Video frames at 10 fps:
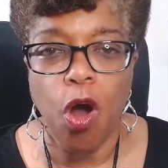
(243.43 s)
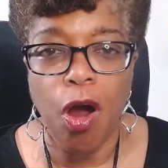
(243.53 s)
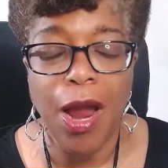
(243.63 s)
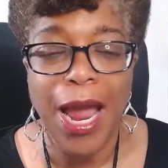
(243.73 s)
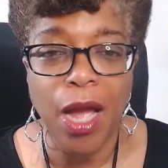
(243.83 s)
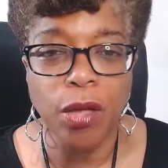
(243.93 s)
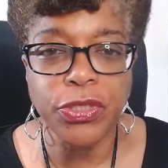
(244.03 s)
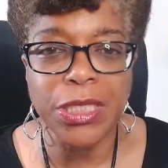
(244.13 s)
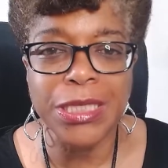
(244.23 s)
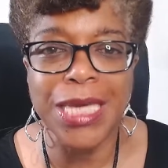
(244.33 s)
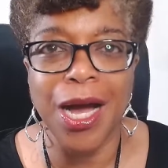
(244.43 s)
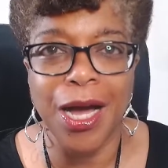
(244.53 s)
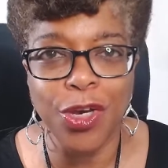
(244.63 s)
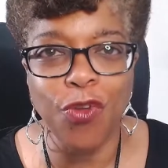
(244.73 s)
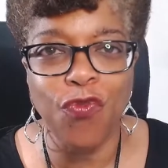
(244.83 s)
are houses
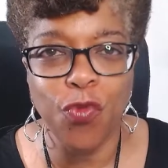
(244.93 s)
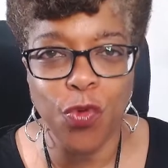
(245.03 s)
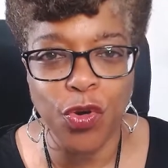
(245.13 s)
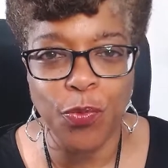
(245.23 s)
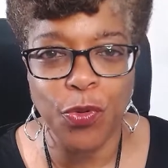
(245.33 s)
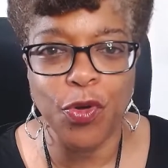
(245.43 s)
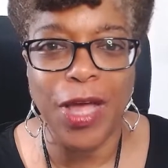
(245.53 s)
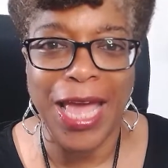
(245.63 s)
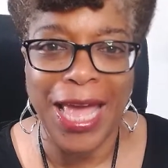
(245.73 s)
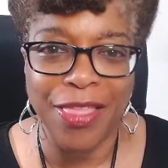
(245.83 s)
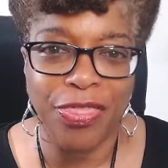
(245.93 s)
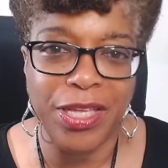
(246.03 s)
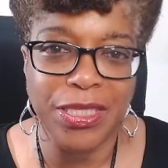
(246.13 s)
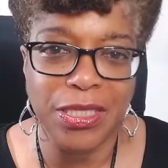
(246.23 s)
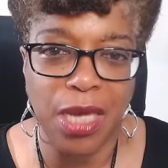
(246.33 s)
unaffordable at
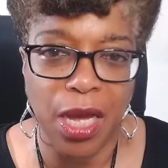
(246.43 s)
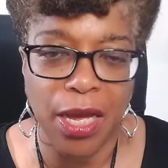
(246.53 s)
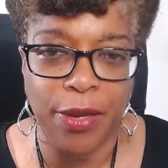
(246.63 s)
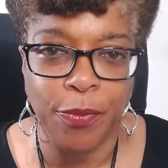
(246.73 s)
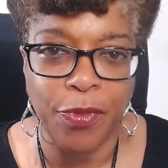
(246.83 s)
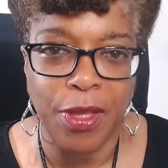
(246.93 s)
this time?